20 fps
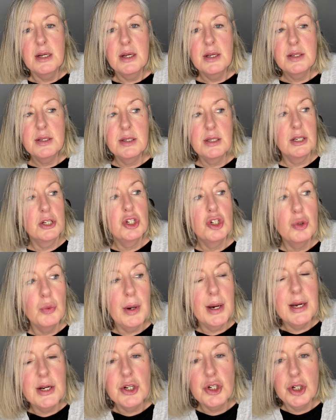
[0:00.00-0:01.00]

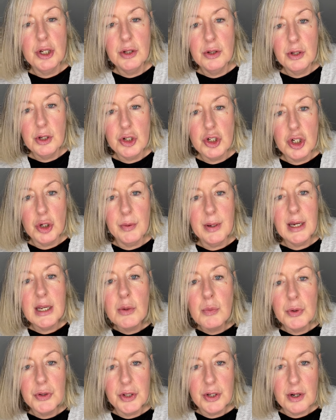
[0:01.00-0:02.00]
situation that you're in with a